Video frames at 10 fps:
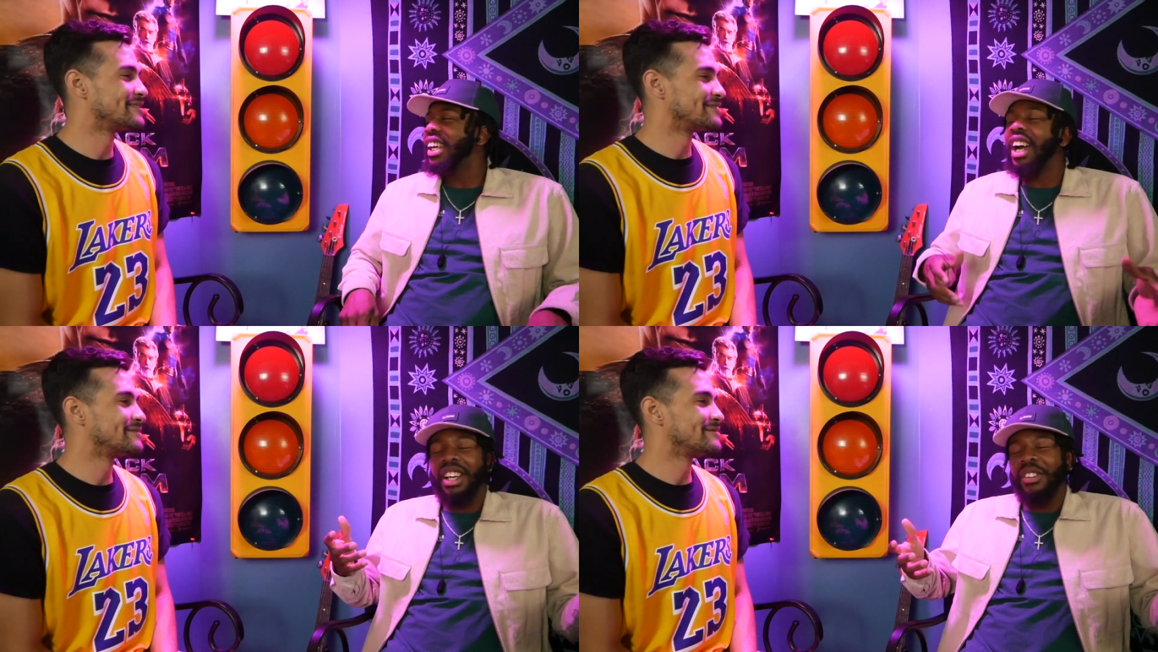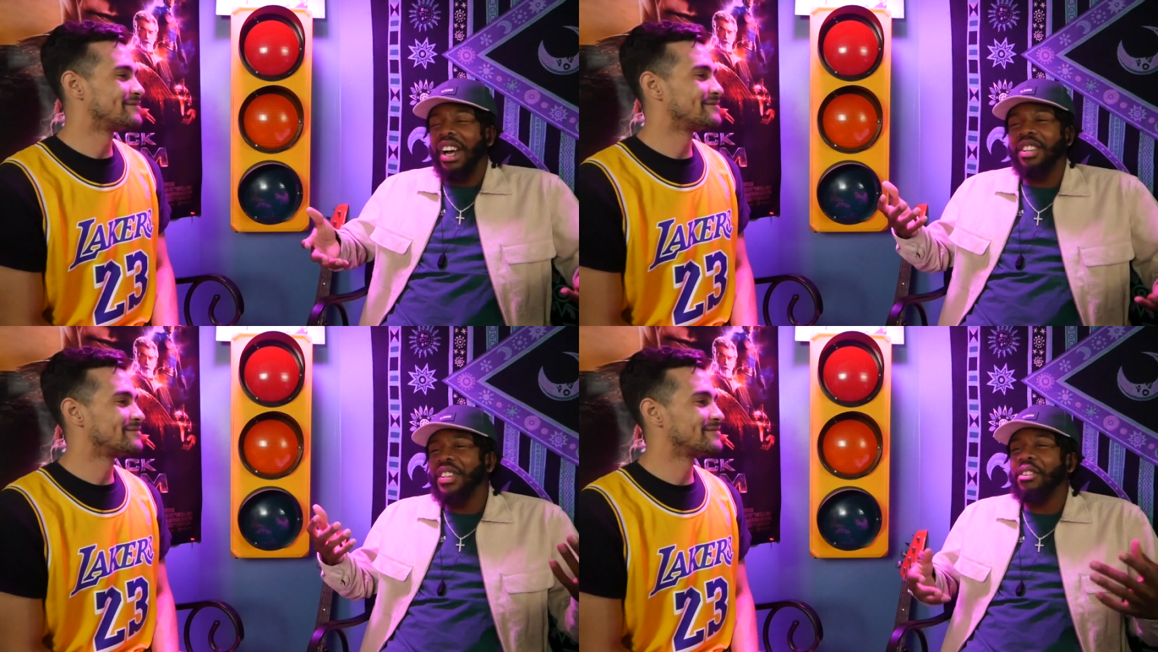Speaker 1: Yeah. It
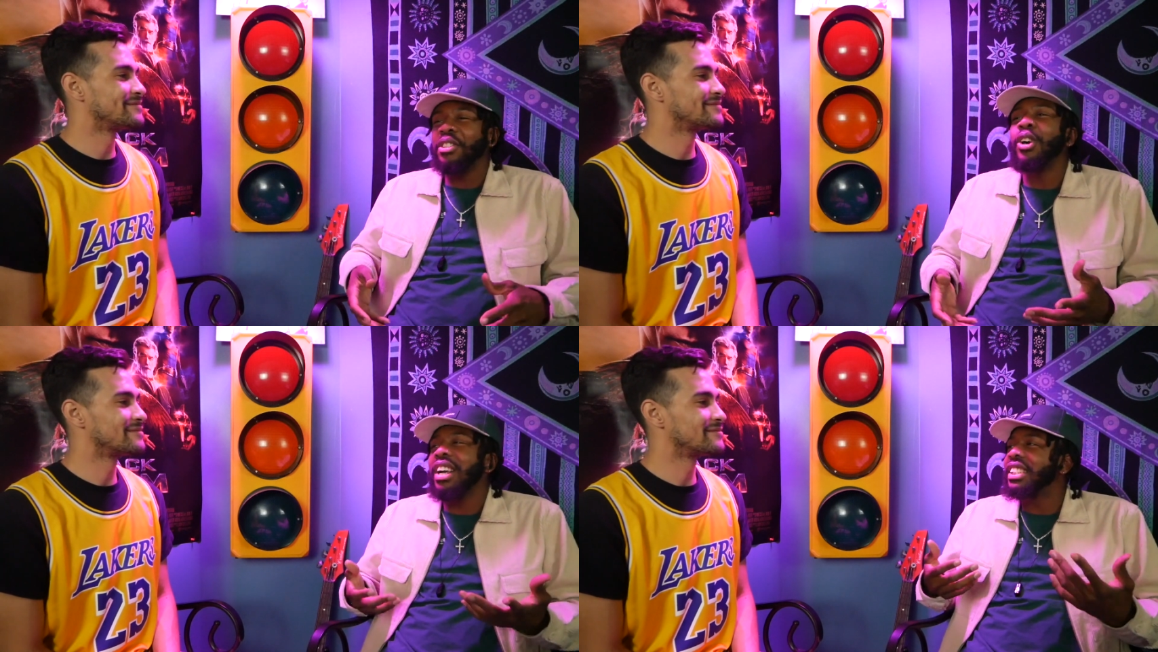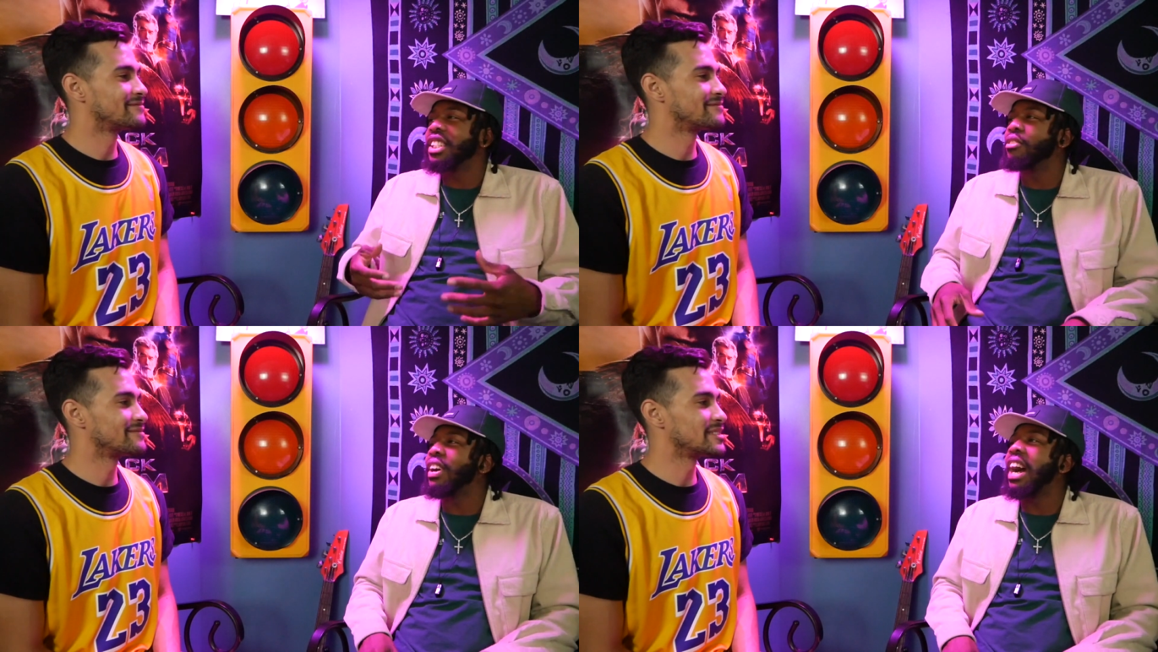would have to be the. You have to
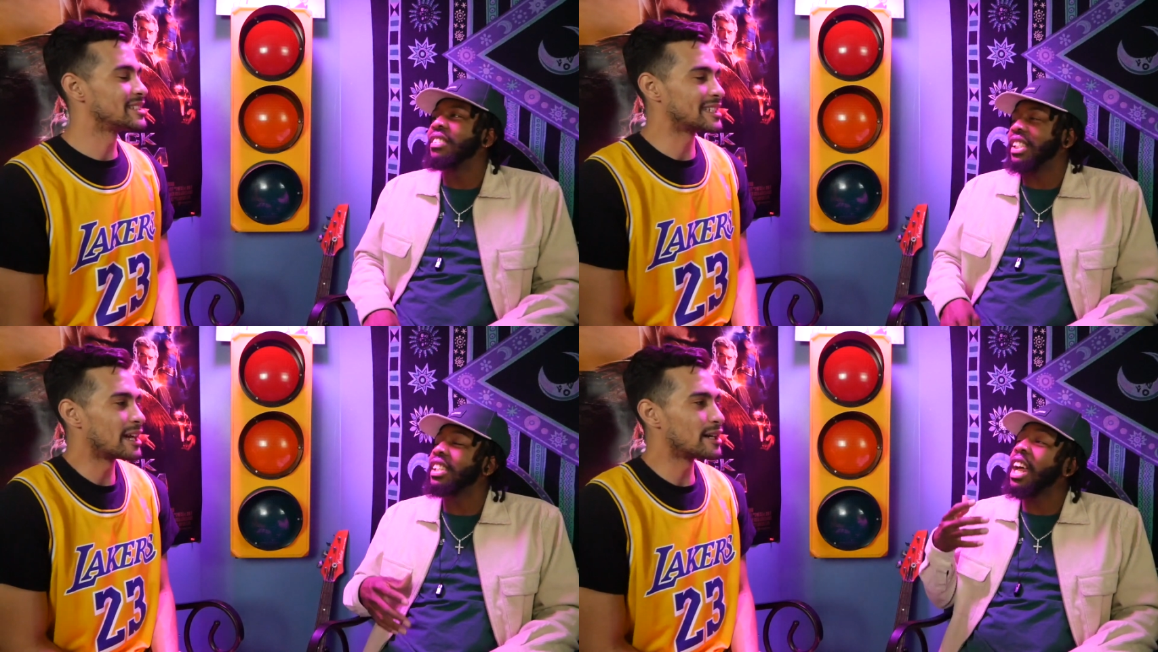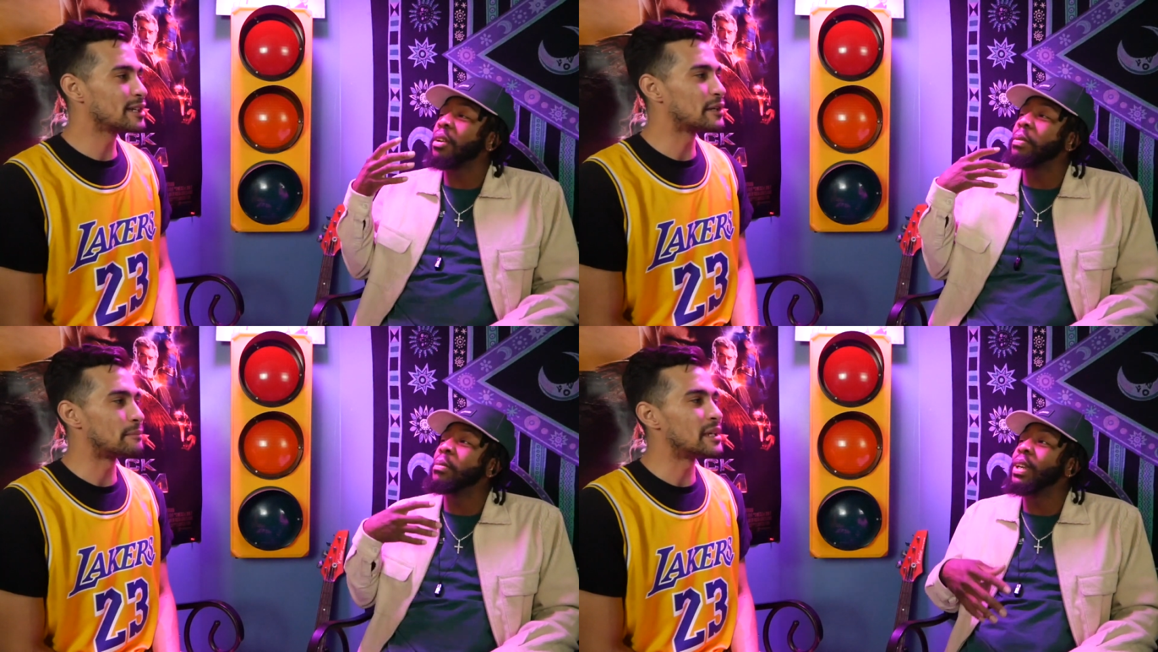see the vibes. A
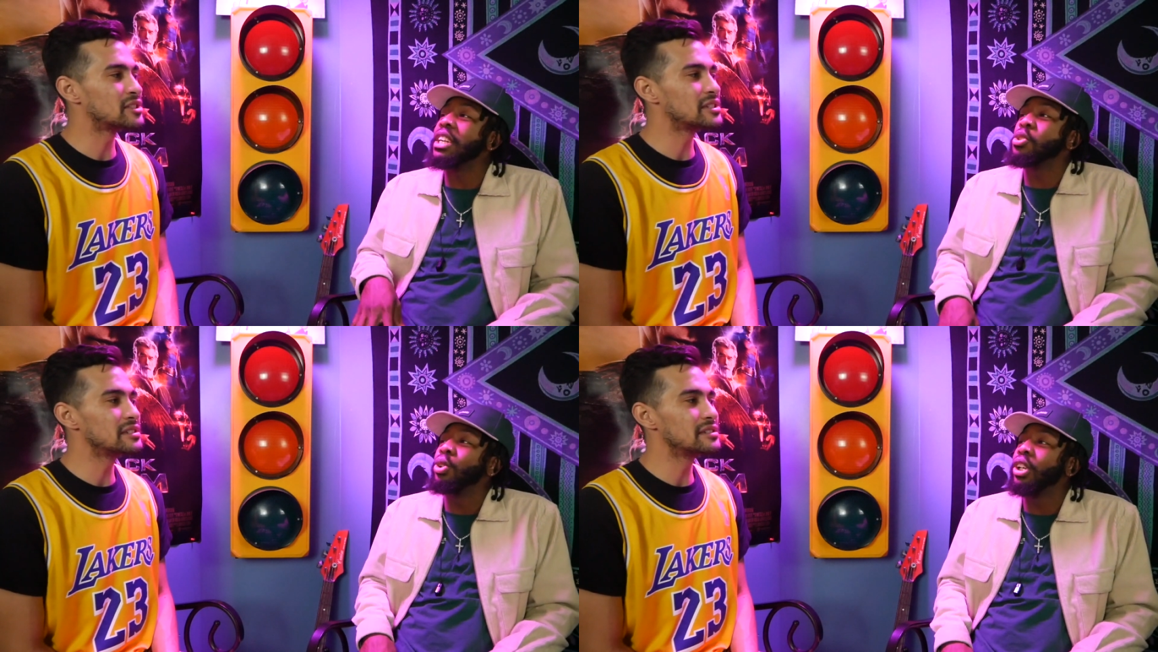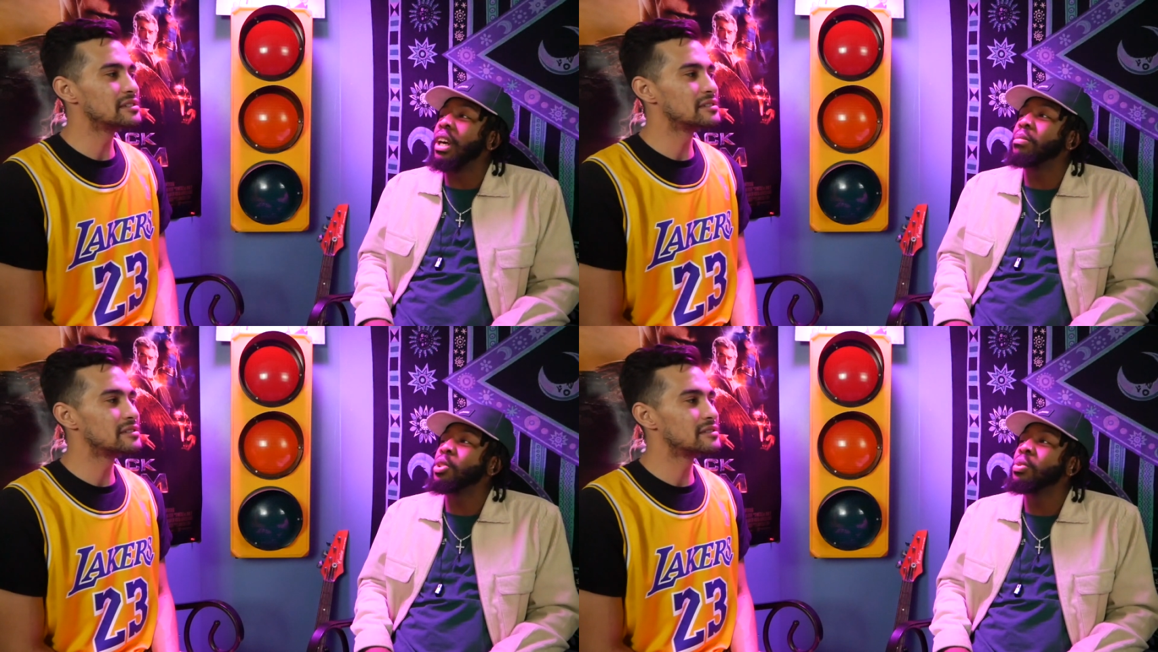lot of people that you
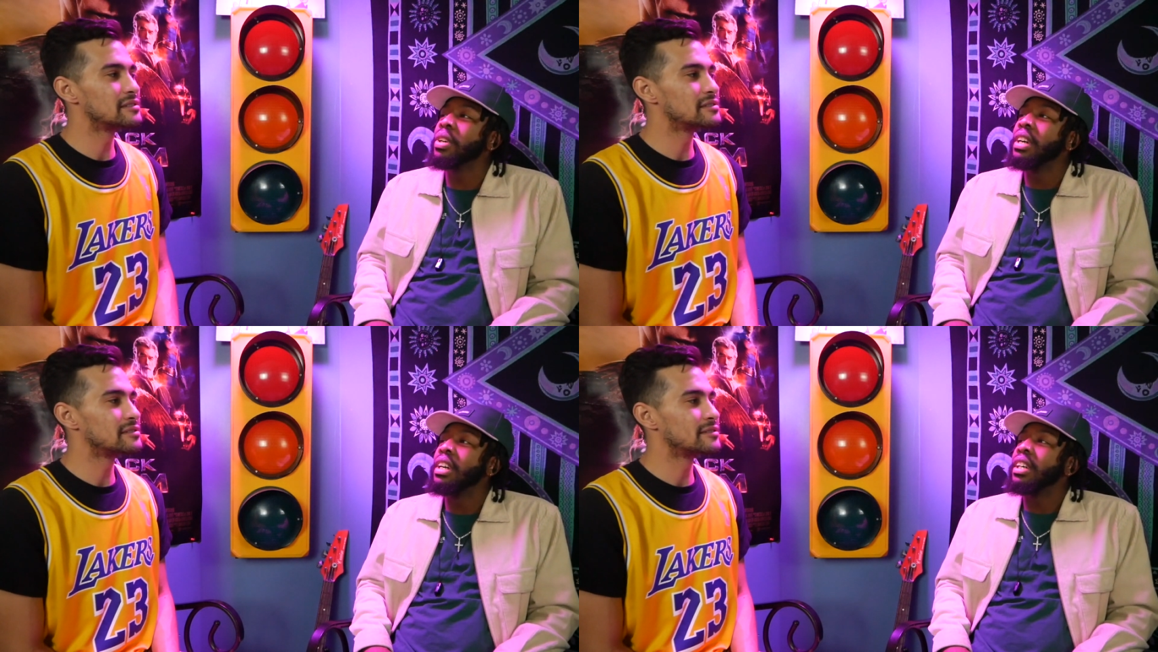look up to.